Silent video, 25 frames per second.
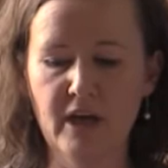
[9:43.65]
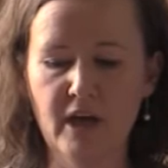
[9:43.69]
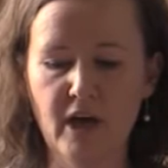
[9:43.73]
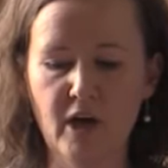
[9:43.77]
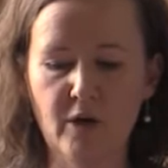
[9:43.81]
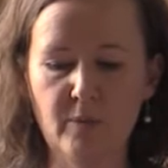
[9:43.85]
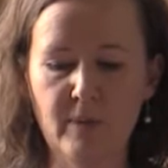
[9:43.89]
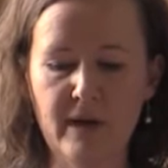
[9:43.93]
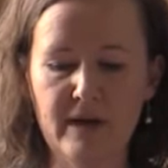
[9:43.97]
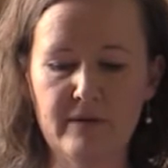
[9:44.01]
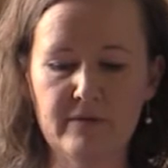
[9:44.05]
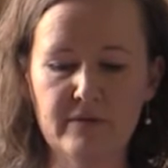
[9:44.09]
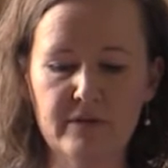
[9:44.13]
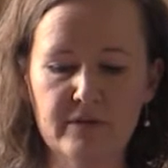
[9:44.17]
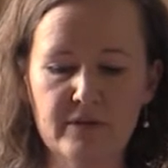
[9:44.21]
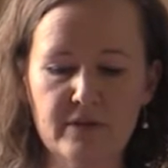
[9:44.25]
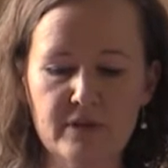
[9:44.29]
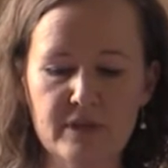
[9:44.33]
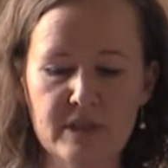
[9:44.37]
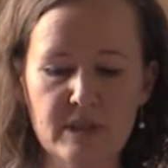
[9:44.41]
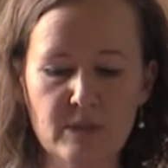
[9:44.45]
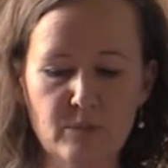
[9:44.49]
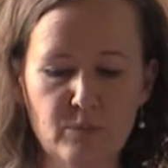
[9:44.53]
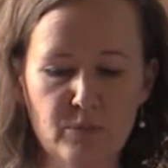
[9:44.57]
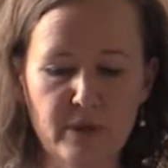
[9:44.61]
However,
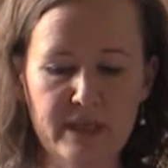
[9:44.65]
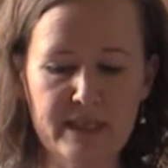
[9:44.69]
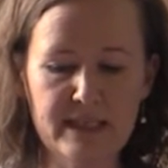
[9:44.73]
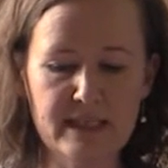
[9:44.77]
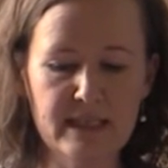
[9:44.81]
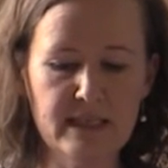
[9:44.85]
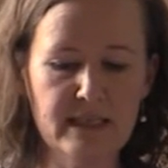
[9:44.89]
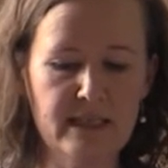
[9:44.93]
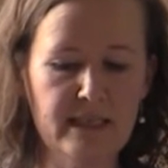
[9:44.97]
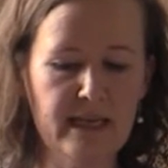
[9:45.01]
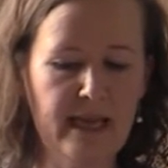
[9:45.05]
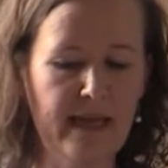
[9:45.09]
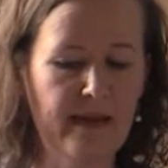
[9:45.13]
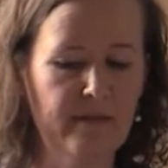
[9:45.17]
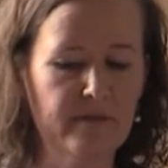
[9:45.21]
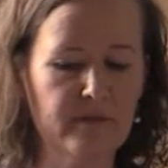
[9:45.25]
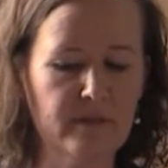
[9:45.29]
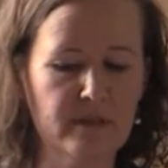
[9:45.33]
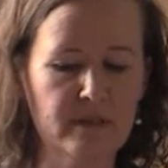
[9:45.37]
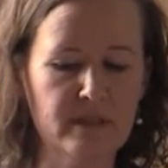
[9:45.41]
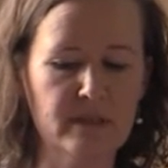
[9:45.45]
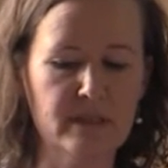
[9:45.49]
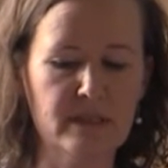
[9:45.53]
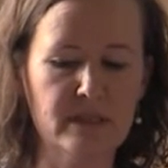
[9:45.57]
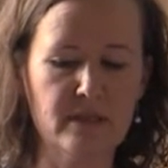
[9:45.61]
there's some recent
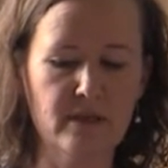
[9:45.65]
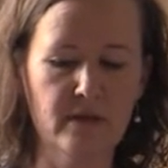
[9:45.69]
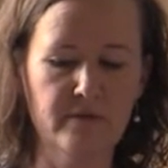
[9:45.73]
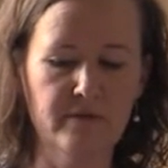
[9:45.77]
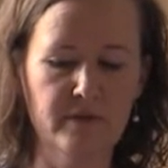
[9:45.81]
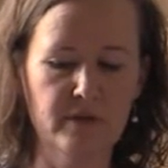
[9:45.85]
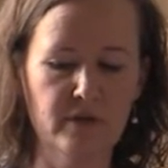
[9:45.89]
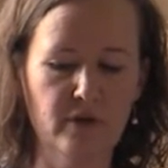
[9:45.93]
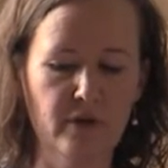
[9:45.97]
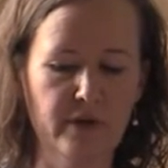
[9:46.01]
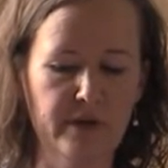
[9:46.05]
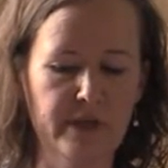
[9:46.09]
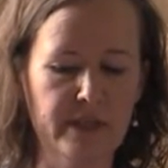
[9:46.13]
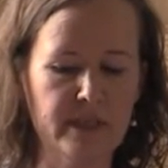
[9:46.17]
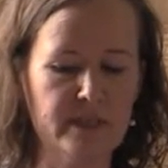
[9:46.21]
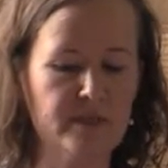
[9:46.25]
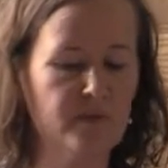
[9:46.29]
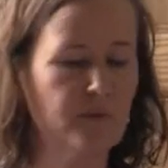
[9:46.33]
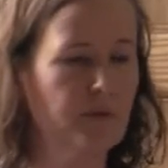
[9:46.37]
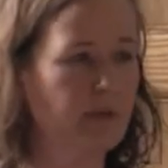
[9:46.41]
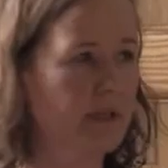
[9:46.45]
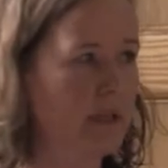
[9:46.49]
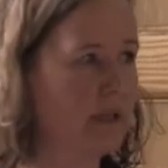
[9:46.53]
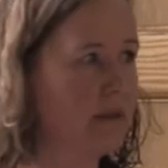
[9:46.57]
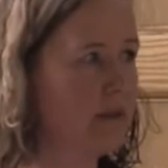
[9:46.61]
evidence of annoyance
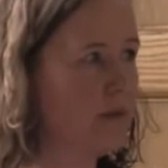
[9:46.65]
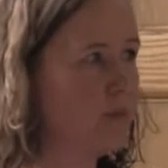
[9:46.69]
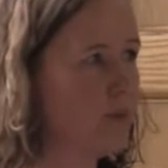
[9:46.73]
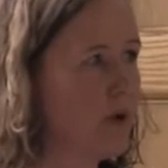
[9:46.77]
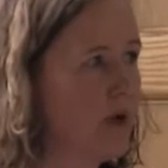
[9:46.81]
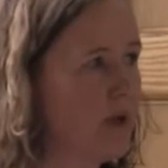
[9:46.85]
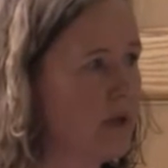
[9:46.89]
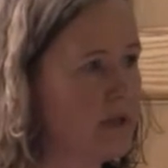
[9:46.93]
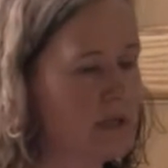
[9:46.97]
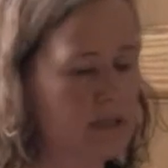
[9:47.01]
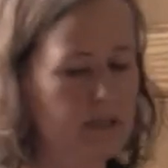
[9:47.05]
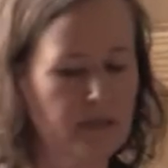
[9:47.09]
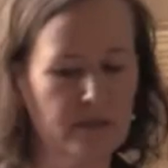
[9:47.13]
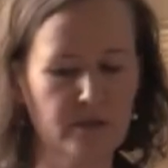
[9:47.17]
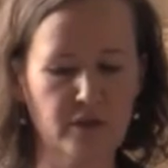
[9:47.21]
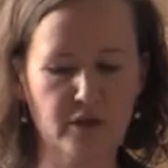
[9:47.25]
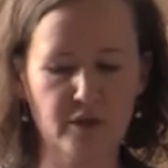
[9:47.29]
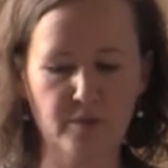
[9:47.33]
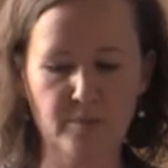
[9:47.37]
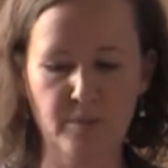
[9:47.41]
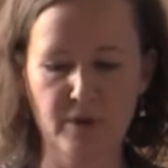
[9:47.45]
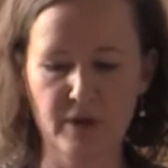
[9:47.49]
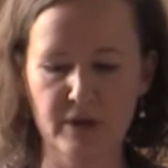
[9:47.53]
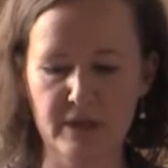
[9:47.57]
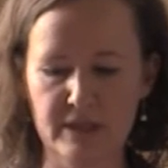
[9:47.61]
within the Protestant
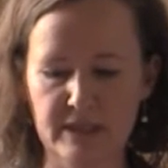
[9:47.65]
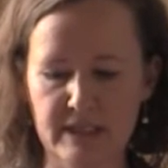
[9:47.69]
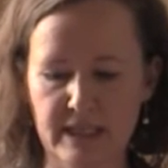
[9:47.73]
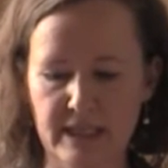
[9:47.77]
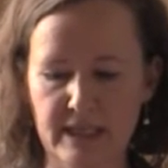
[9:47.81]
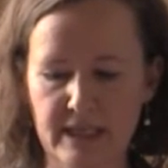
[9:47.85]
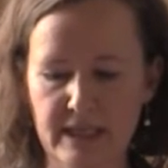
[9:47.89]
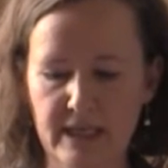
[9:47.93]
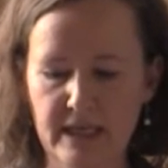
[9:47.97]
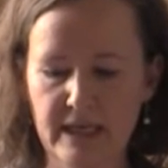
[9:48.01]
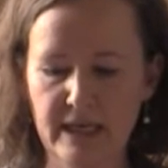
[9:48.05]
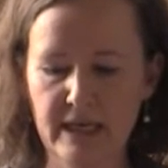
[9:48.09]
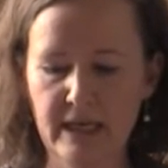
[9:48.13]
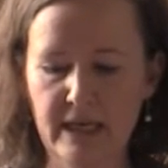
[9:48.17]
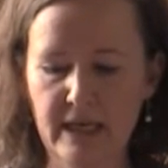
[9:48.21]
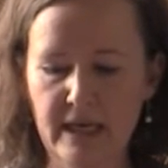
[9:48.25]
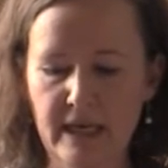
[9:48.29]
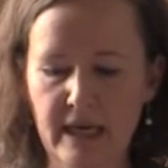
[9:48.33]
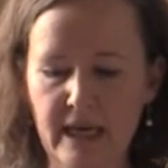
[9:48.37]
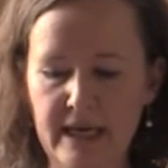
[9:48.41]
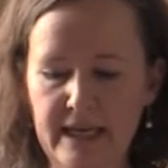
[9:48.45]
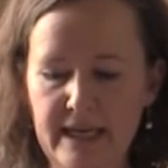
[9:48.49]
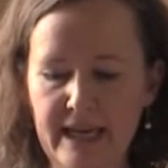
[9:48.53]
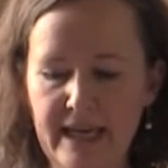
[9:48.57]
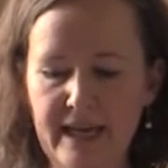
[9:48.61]
community,
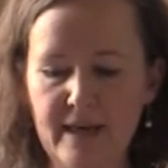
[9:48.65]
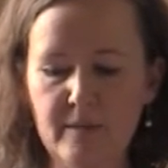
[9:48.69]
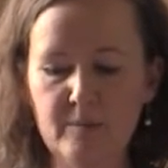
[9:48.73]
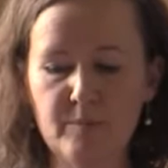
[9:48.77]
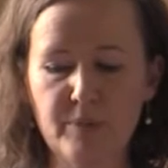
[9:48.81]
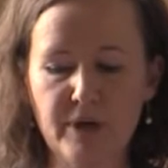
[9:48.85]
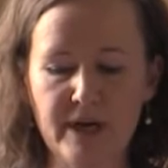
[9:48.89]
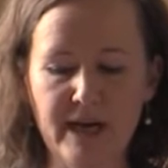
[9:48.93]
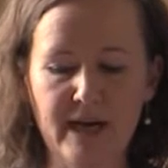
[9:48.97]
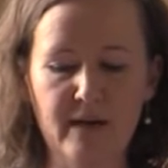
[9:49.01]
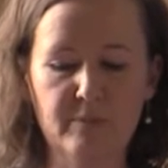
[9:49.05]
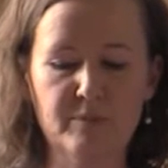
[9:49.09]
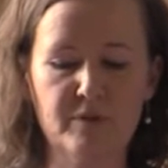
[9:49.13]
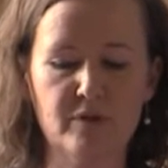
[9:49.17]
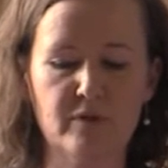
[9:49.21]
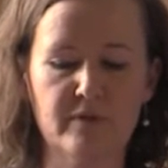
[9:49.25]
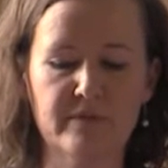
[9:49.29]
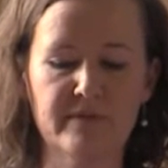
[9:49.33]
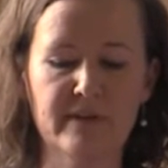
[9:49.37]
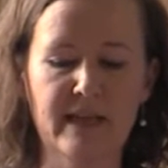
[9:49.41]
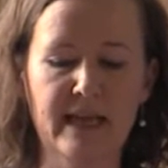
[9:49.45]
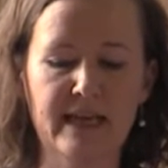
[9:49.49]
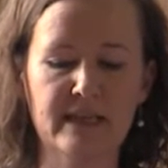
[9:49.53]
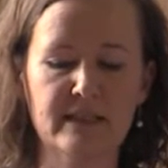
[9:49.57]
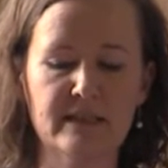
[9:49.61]
again perhaps
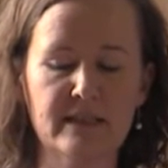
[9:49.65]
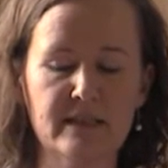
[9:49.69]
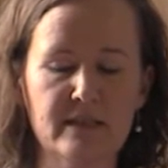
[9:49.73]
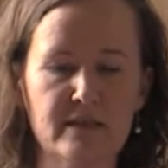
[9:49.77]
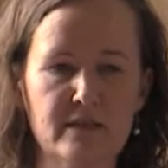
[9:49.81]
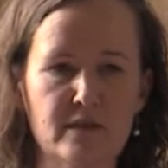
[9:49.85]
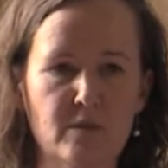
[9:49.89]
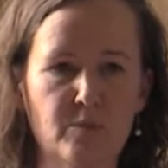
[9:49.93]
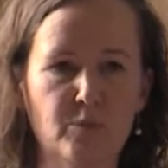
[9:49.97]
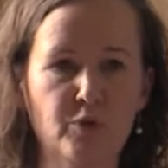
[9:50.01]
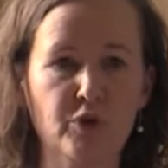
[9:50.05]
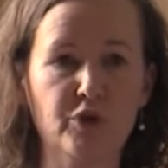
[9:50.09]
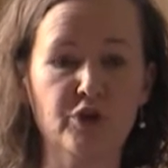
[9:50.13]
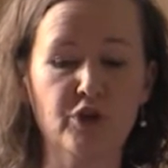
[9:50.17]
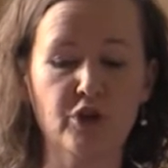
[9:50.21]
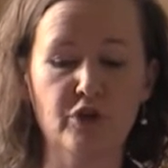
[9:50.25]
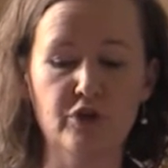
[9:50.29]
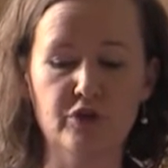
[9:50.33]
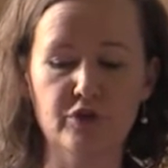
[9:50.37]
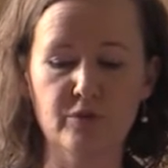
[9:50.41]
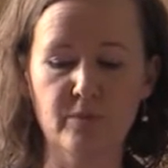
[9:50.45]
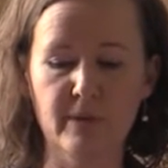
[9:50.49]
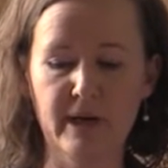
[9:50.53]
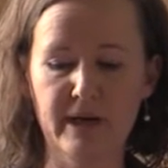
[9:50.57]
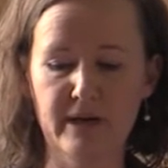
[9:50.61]
reflecting some
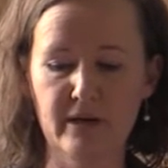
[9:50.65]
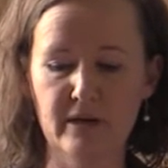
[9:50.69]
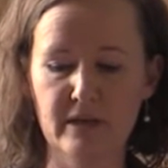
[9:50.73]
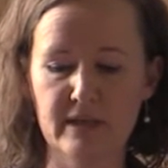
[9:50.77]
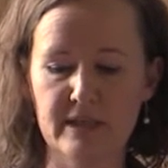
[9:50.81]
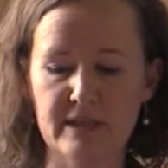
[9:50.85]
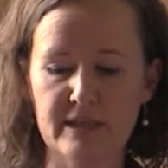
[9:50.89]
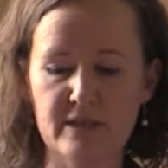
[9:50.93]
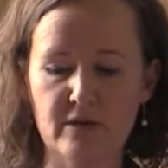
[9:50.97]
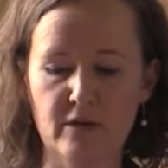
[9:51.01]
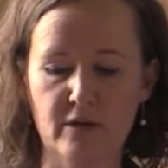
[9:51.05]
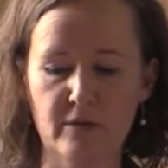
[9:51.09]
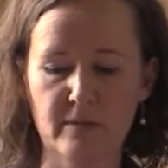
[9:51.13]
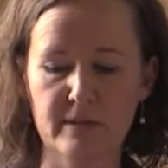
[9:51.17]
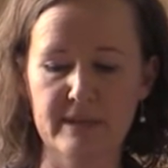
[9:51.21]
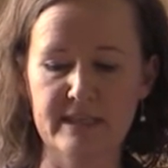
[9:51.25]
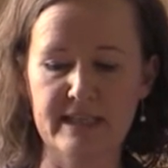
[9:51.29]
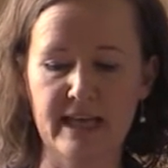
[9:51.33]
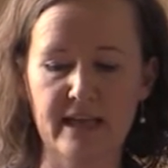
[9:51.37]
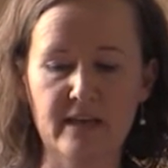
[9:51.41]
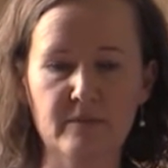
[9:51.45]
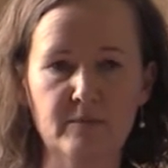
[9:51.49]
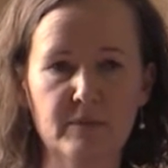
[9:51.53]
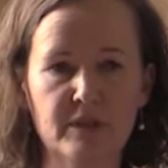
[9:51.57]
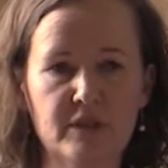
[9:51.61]
renewed awareness or
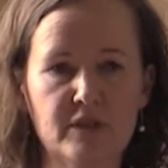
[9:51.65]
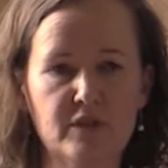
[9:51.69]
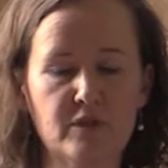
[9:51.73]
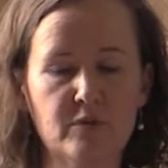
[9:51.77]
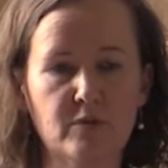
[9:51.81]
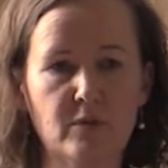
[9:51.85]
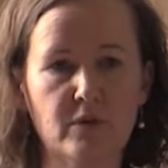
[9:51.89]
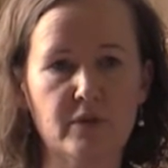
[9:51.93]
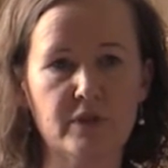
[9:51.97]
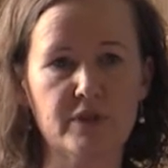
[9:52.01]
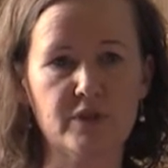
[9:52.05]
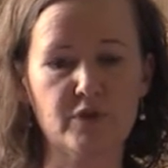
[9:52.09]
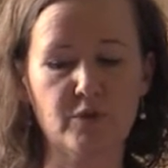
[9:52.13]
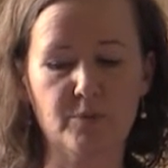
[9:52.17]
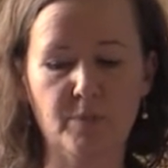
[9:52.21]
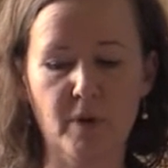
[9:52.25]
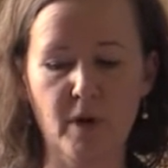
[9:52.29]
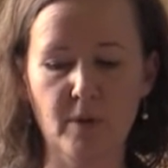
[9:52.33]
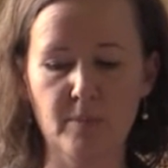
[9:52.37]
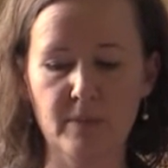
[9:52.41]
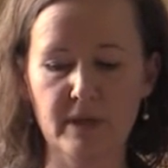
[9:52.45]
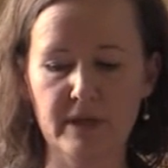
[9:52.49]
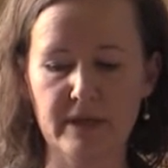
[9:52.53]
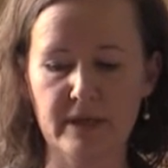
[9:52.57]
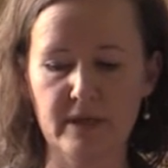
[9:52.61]
resentment towards
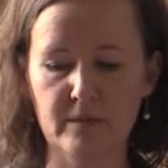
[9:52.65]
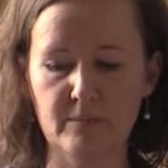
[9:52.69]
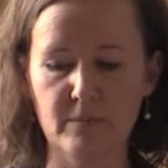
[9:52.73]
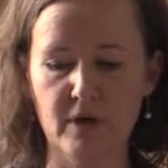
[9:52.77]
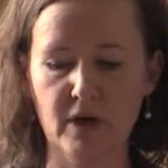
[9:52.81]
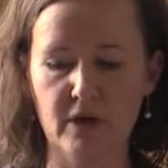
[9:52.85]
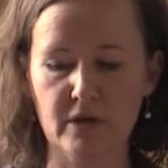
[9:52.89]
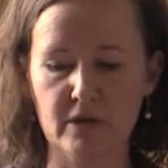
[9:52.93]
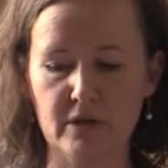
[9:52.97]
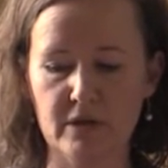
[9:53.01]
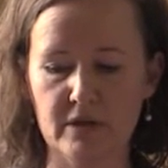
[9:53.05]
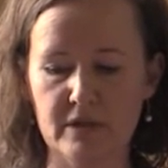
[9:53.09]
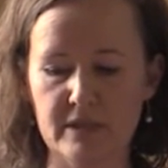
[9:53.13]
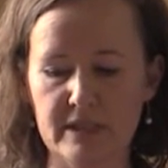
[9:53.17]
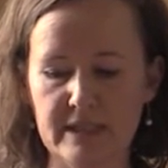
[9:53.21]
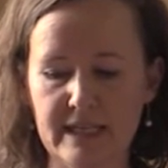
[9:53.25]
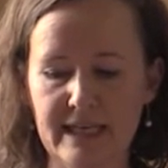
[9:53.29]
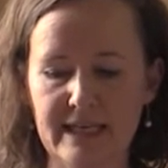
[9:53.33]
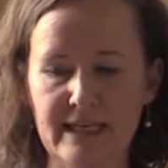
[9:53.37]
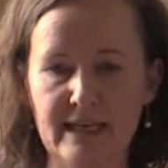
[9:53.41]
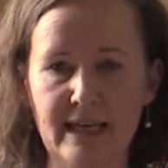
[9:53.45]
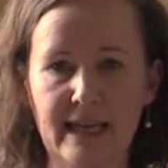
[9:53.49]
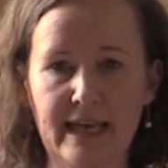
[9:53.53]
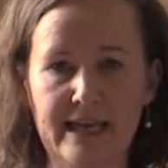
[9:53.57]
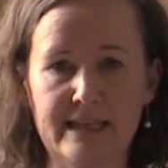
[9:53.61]
Republican markers
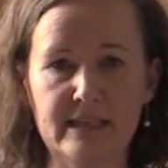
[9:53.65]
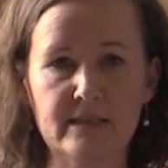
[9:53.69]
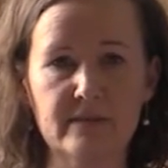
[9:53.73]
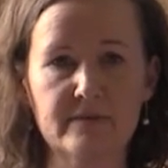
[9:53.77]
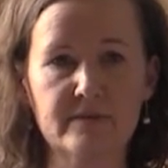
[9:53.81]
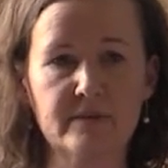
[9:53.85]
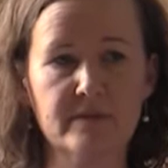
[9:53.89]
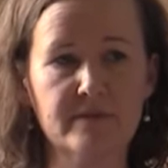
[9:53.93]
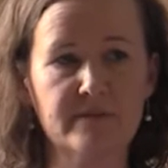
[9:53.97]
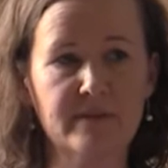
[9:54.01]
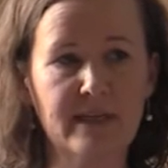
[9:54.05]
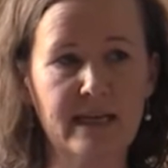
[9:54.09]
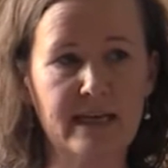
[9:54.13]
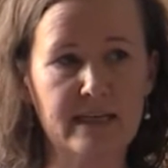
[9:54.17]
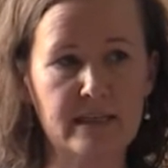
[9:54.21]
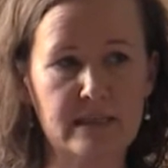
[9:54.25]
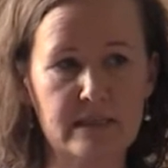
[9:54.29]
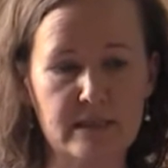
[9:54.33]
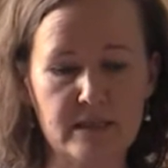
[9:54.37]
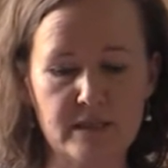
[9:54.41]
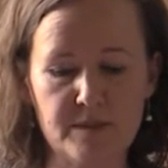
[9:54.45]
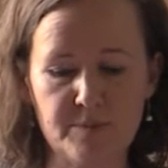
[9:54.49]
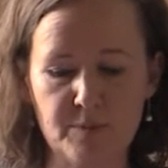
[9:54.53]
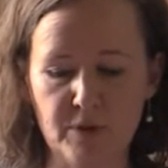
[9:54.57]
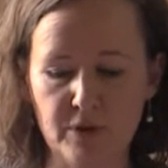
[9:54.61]
in light of the flags
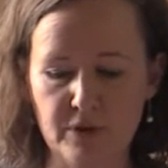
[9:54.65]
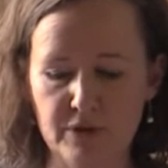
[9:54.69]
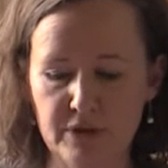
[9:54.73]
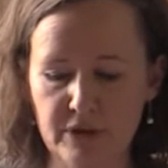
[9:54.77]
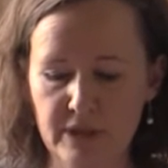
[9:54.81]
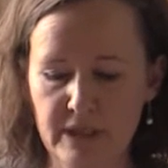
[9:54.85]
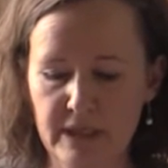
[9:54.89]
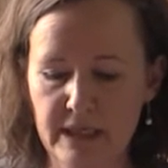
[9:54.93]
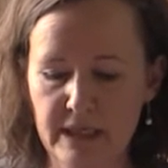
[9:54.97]
dispute.